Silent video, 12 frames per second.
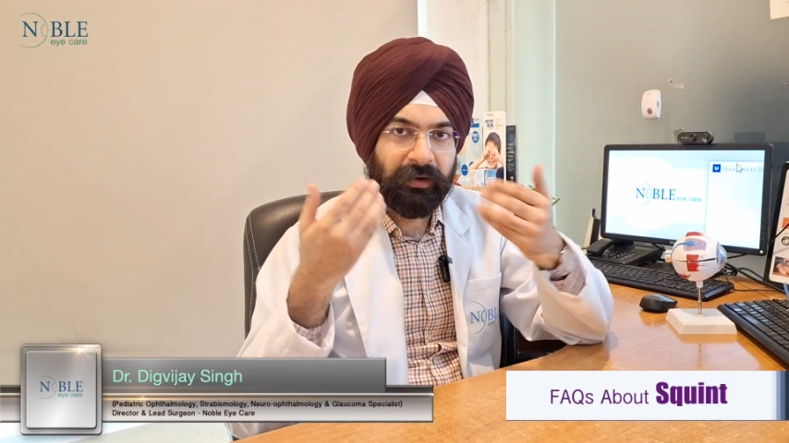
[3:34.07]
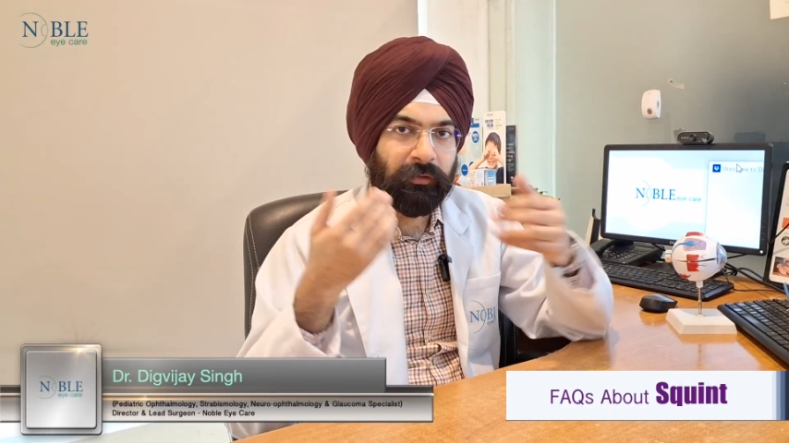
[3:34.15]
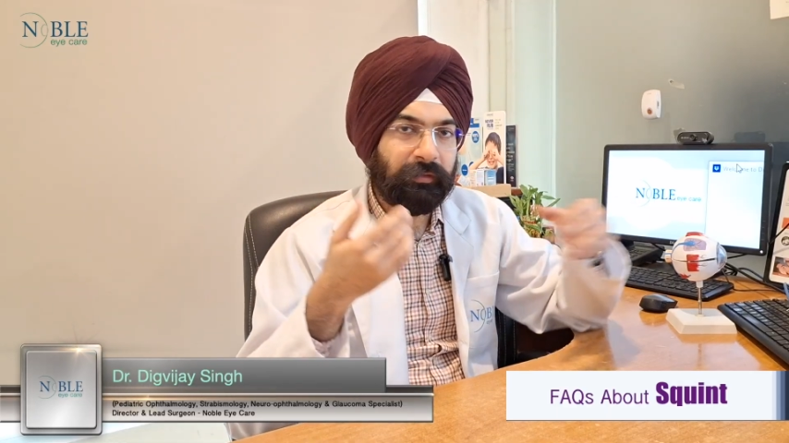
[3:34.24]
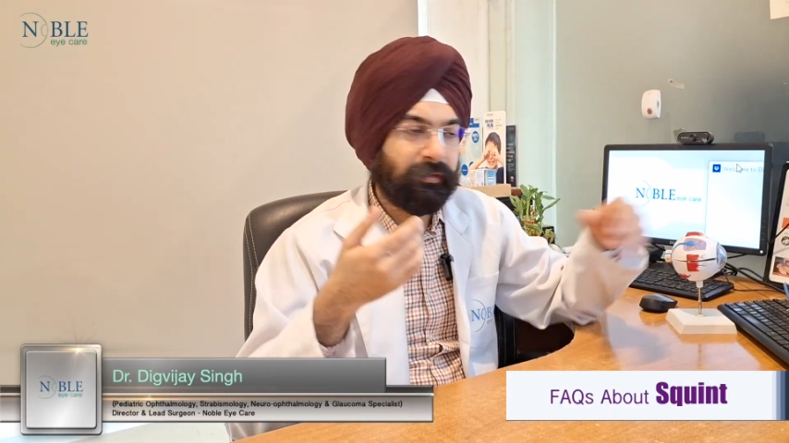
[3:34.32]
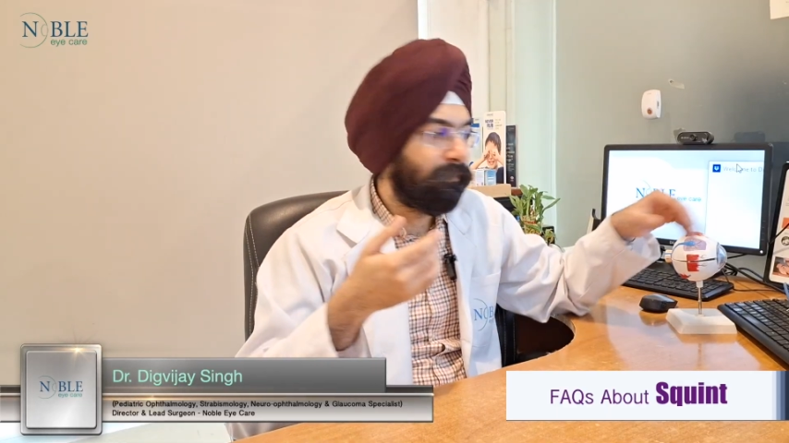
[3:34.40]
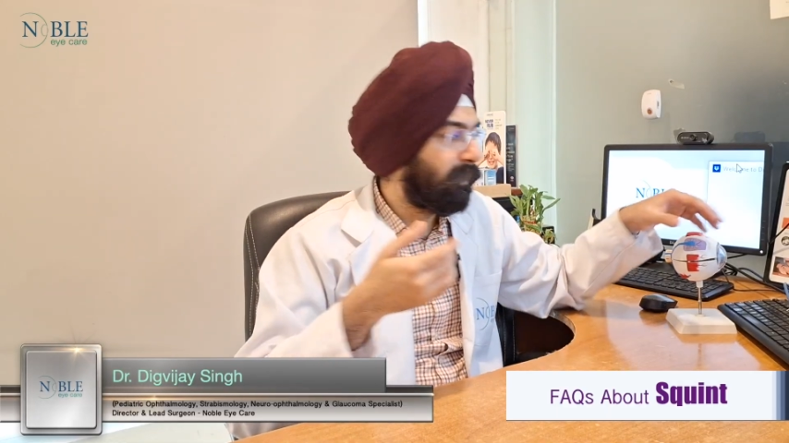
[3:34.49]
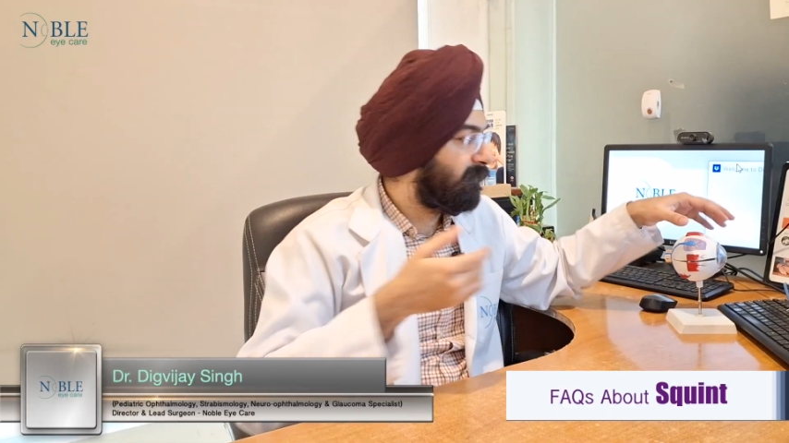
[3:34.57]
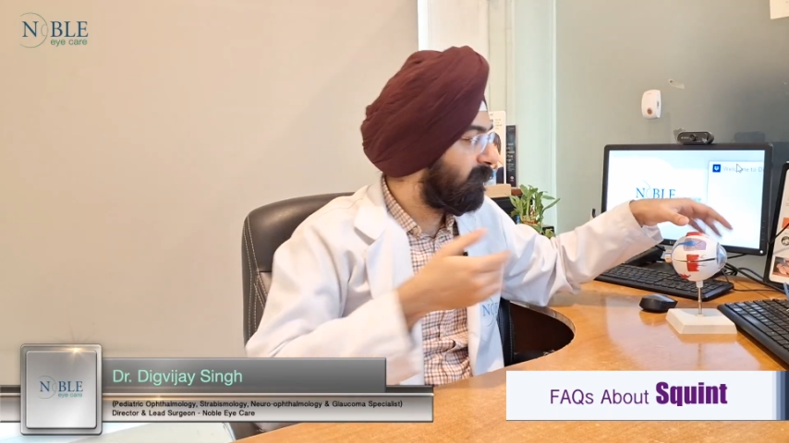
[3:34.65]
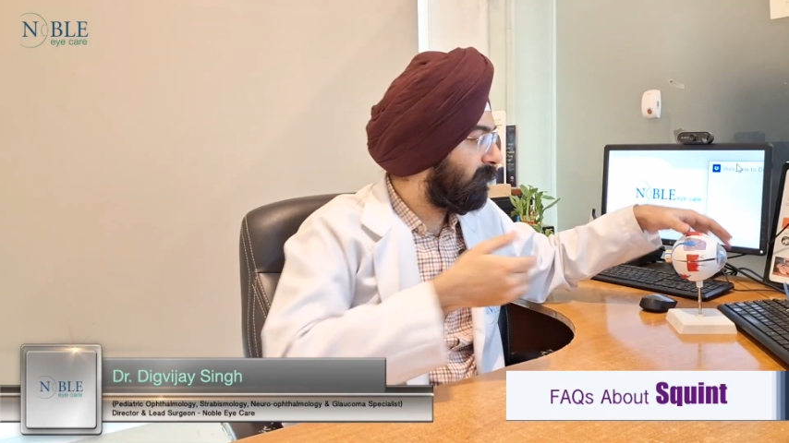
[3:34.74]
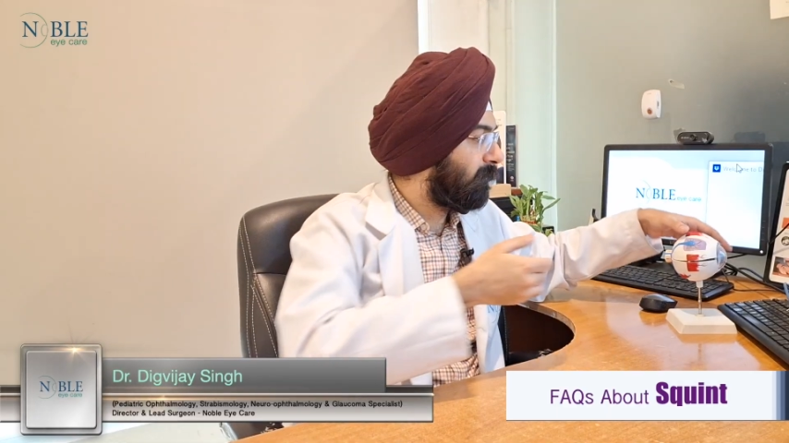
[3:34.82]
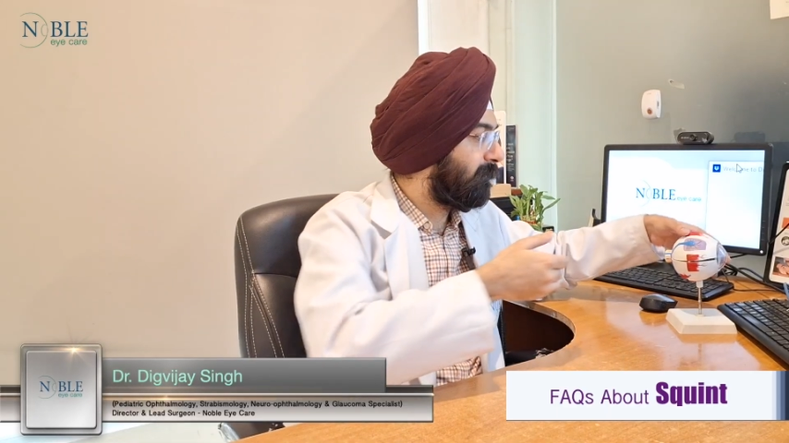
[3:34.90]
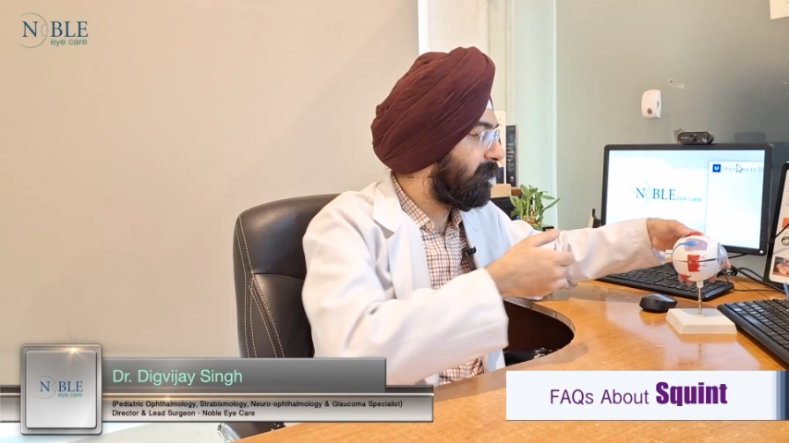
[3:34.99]
on the muscles
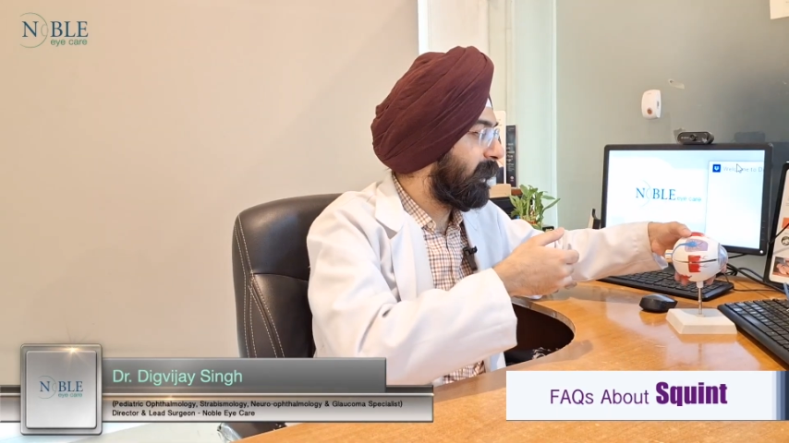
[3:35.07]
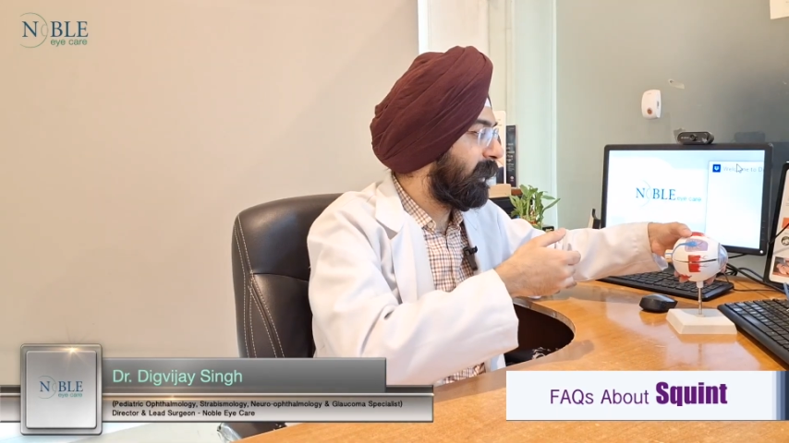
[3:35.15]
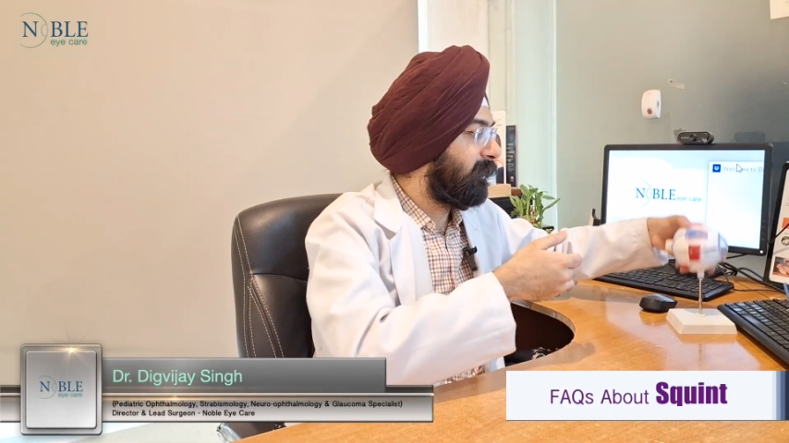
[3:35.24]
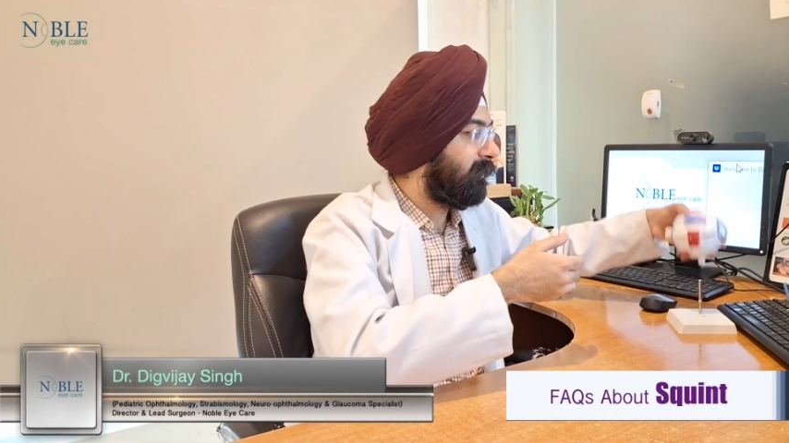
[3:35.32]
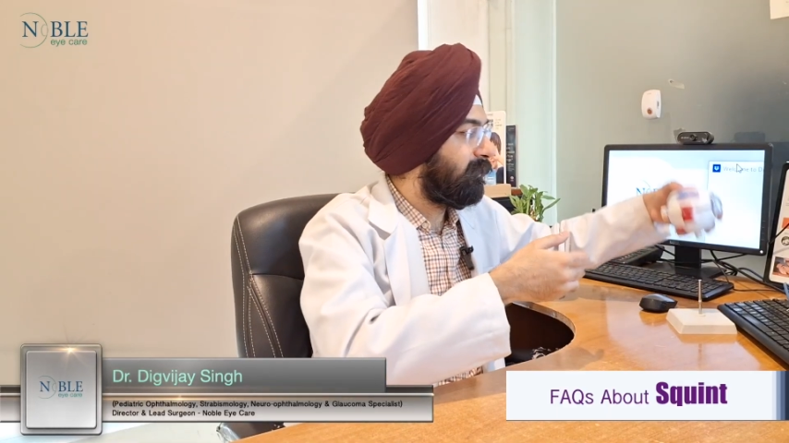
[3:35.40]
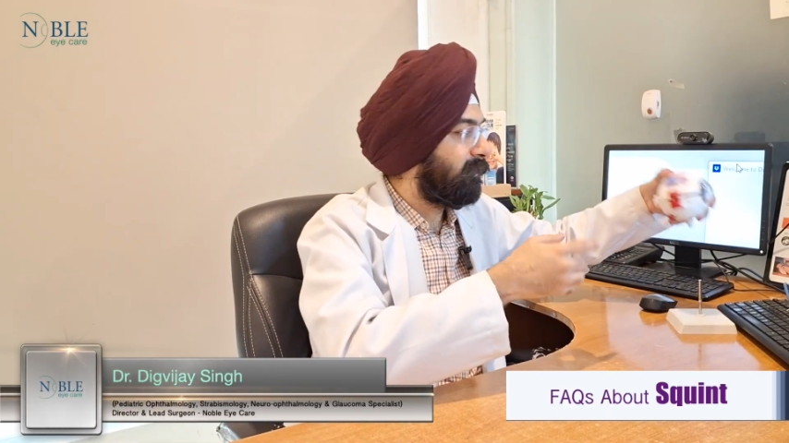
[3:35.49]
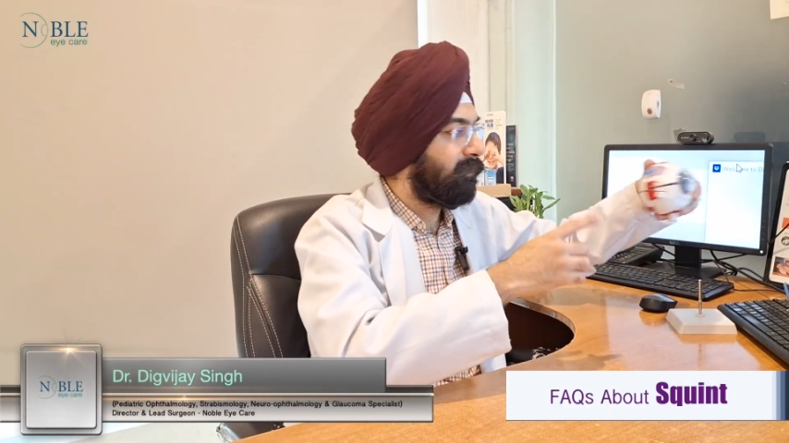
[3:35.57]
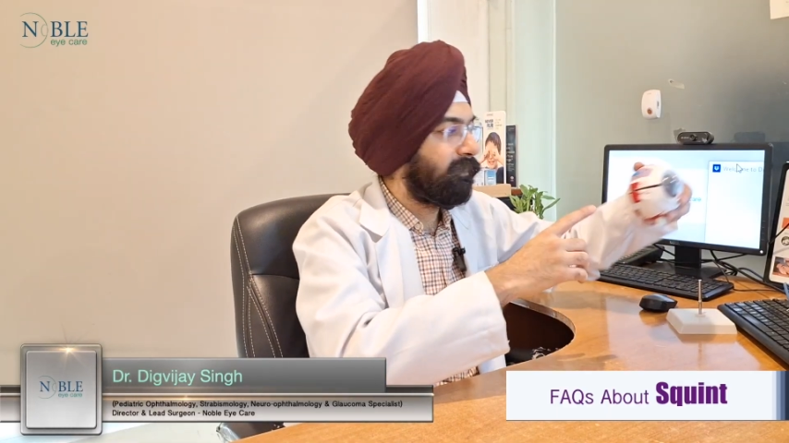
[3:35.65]
of the eyes,